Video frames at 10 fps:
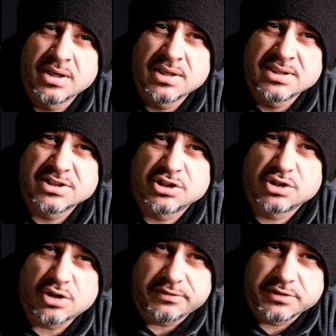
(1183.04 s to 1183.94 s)

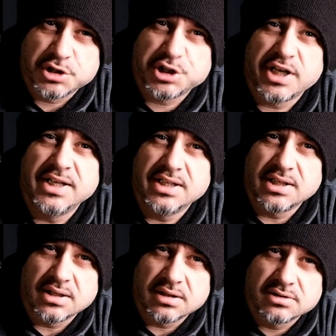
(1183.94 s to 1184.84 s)
soft
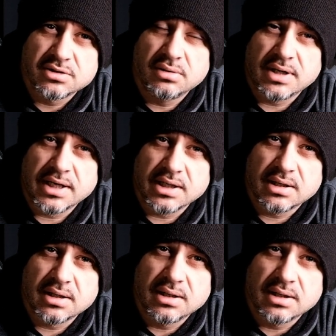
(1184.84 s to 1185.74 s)
shading, so like
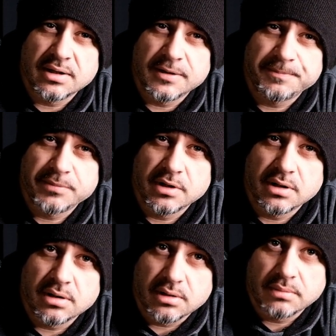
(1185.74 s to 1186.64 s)

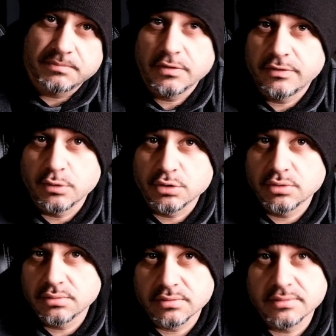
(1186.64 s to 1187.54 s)
of course,
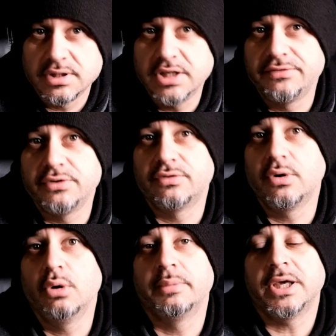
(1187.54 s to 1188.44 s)
if you
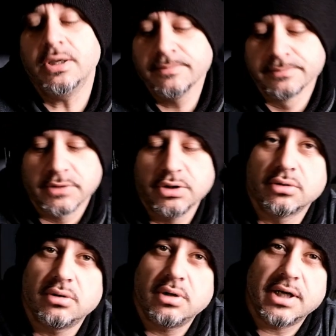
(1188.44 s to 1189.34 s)
follow me, you
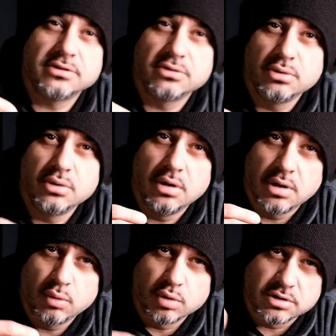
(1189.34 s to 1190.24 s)
know I do
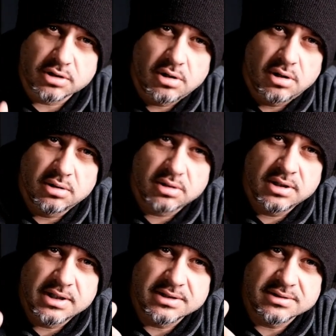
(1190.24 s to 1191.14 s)
watercolor
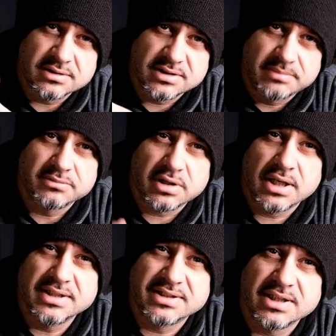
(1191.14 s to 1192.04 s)
and some
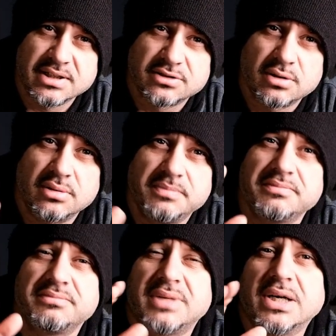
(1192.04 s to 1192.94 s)
realistic, so
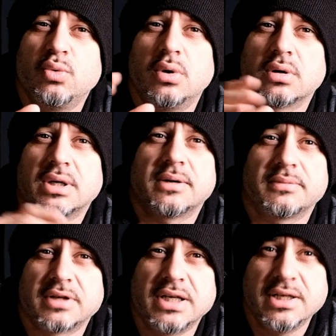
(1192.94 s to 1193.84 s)
my work are
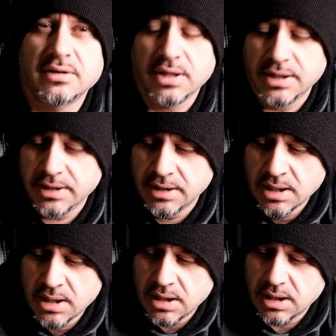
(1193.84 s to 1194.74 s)
really
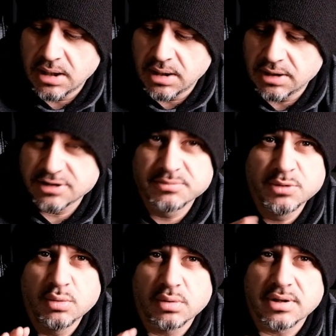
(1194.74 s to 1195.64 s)

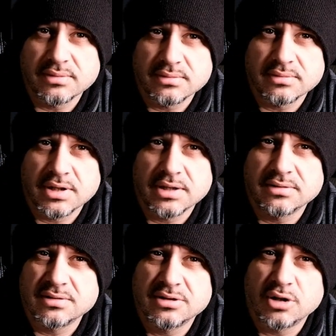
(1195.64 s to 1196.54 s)
smooth,
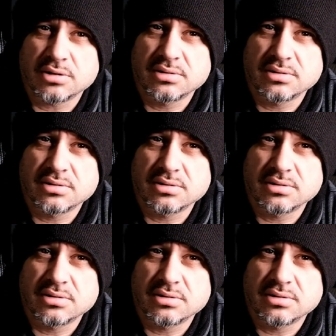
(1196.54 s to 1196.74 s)
and not,